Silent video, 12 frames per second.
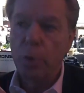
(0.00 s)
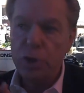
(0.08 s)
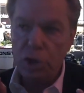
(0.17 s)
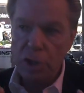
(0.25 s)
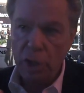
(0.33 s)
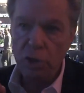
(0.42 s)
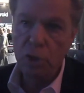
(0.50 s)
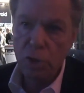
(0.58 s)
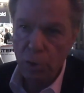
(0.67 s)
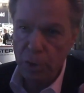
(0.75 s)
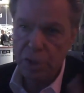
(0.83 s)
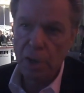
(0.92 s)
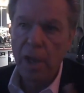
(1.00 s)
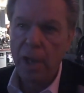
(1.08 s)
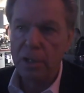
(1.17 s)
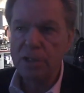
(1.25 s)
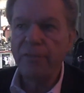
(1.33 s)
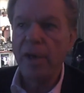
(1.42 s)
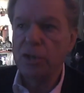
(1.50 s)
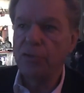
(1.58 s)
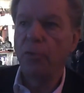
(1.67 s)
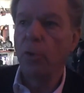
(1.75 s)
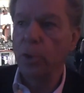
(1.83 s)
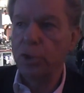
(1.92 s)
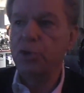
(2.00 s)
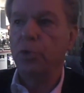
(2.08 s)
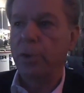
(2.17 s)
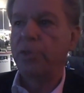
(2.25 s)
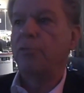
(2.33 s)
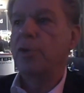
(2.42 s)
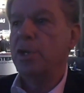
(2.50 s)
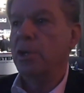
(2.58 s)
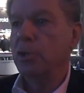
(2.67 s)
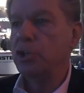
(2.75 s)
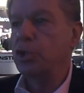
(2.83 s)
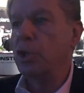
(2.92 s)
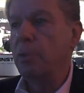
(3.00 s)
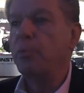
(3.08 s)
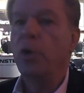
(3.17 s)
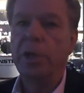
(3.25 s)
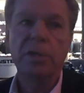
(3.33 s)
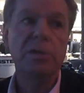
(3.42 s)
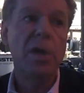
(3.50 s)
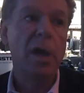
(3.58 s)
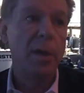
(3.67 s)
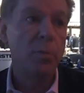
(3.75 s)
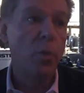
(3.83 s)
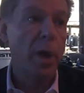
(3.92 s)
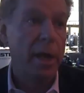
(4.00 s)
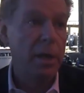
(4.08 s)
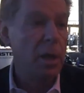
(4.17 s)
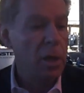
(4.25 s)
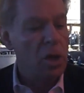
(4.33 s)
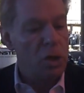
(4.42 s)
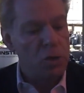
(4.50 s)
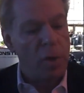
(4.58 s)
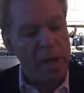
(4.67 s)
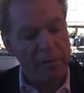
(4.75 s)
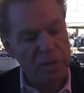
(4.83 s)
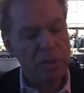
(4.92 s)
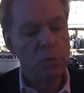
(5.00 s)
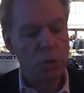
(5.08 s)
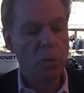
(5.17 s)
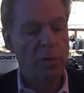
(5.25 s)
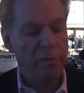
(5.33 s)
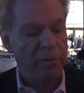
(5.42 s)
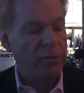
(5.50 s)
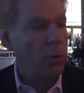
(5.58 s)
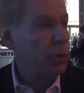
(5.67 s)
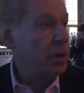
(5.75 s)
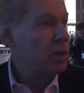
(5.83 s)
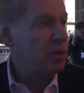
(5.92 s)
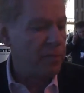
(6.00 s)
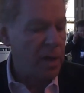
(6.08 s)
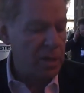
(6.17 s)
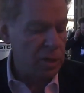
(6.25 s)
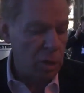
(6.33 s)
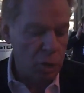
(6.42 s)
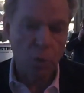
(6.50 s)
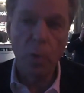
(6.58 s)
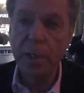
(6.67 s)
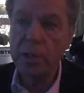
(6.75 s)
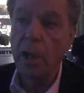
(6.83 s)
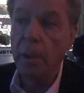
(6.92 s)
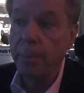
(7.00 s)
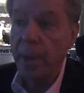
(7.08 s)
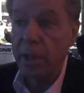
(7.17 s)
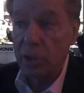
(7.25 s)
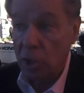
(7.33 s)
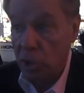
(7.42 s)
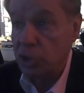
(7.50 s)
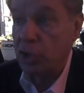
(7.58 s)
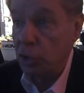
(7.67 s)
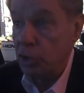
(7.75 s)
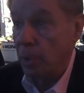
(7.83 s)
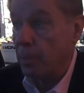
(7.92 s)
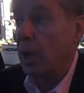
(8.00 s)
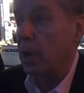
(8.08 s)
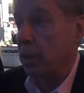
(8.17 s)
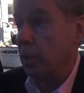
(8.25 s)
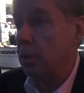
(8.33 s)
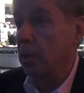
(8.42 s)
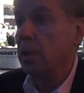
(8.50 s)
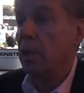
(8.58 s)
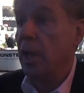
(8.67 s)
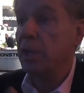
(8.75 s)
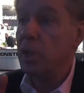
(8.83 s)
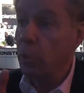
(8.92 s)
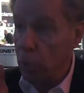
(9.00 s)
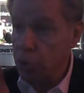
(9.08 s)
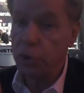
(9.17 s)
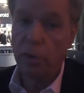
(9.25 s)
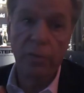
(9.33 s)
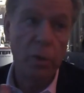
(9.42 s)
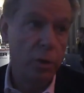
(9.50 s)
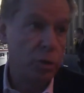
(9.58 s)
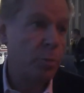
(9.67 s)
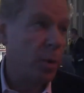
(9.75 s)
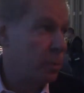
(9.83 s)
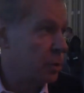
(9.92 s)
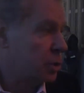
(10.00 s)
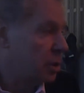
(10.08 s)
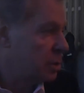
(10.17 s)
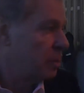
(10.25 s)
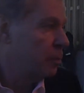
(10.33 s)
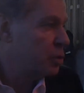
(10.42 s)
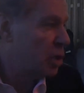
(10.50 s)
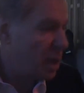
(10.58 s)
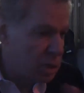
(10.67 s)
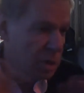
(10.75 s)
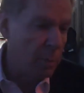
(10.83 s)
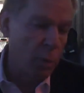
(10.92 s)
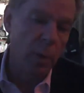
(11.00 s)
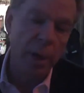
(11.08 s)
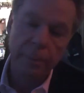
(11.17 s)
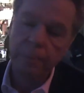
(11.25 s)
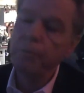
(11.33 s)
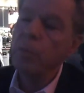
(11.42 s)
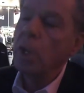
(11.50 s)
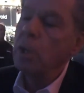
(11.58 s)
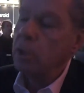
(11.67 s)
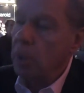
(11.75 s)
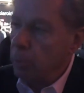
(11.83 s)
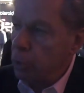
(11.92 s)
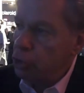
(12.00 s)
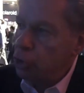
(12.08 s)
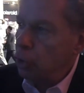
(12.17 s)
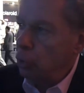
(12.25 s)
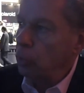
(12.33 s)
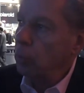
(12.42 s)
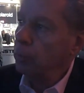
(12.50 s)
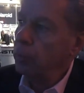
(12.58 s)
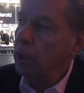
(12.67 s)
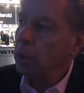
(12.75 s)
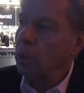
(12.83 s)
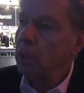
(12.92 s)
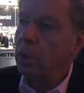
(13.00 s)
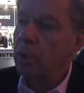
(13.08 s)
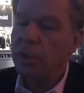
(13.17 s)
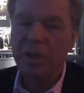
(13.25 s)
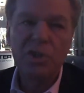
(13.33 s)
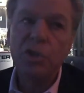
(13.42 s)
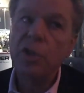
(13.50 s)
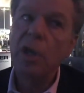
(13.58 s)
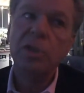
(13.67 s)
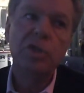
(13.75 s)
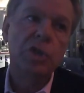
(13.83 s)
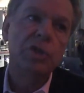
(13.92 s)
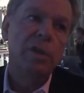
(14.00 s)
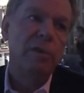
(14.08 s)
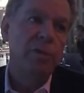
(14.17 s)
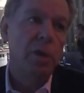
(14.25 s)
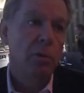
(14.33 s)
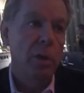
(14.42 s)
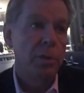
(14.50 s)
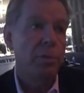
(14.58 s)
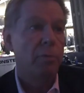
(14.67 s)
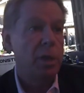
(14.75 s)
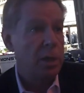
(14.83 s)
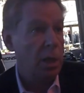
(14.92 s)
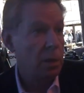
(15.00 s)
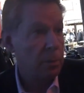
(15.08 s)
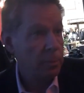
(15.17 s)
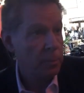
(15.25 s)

what you need to do in your head is fast forward 2 or 3 years to the point in time when you have some sort of folding device that's quite compact, that'll sit in your pocket, and that will serve all those purposes. So that's number one. Number two, there's tons of stuff here on 3D.